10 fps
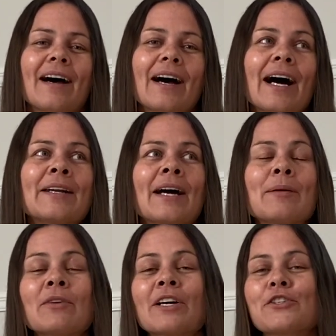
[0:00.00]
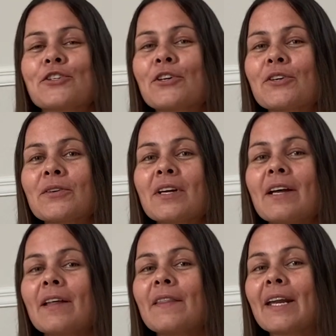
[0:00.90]
And I'm not sure
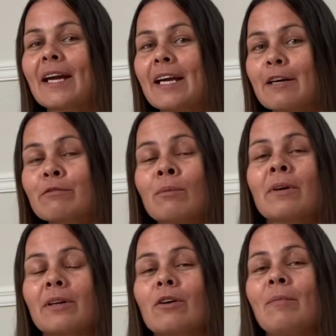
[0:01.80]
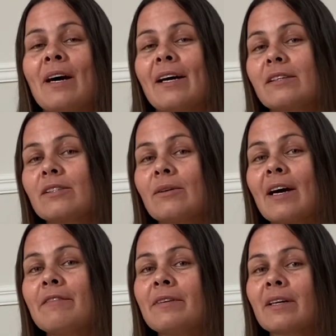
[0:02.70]
that I ever want to go back to
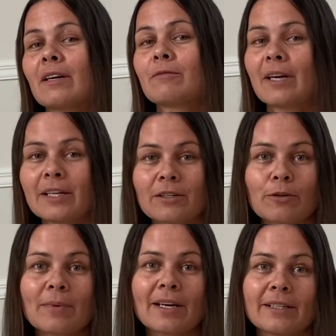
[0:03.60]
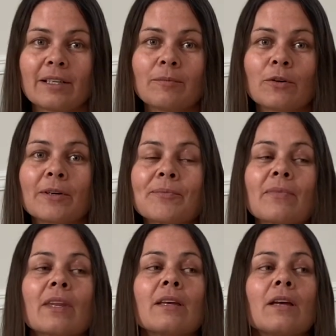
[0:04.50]
having a regular bed anymore.
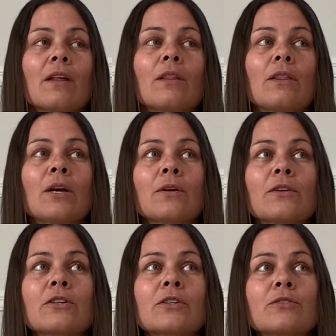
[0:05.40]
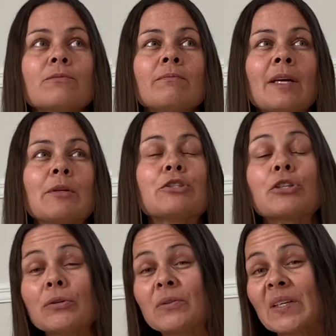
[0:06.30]
There are maybe
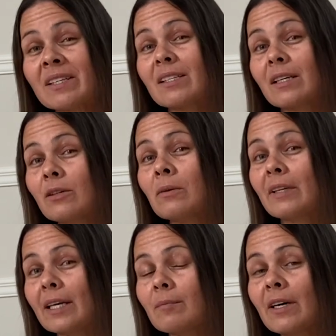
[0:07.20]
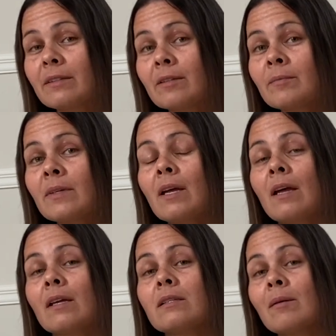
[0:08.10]
2 things I don't like about them.
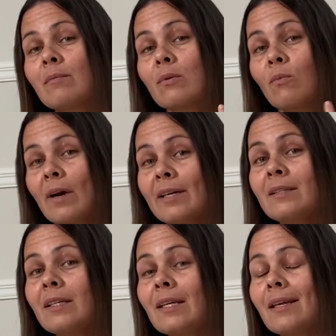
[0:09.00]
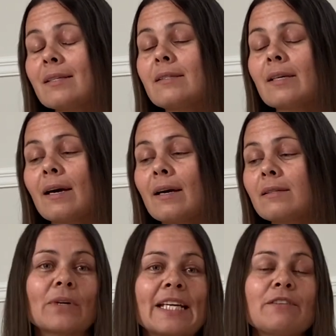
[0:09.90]
Number 1 is
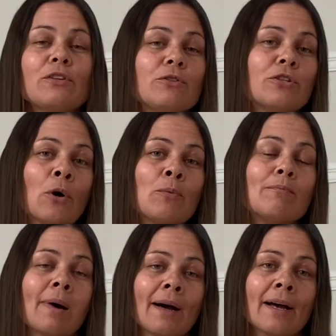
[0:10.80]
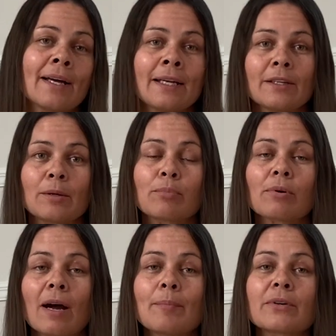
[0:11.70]
that if you don't buy the
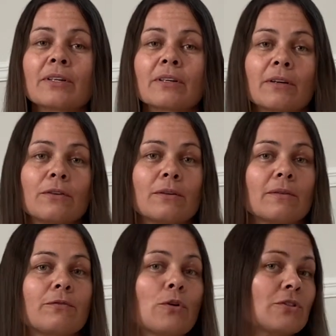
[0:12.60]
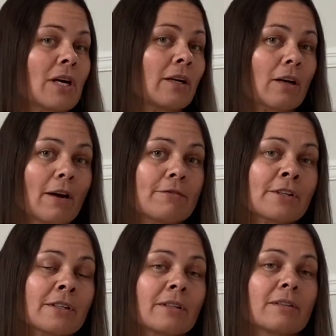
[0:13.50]
proper futon
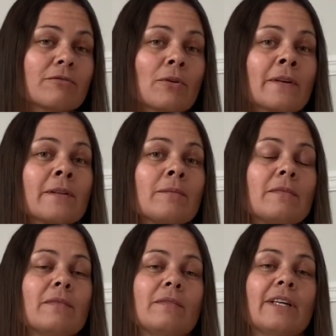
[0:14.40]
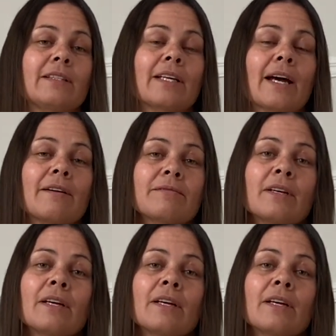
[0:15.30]
cover for them that they have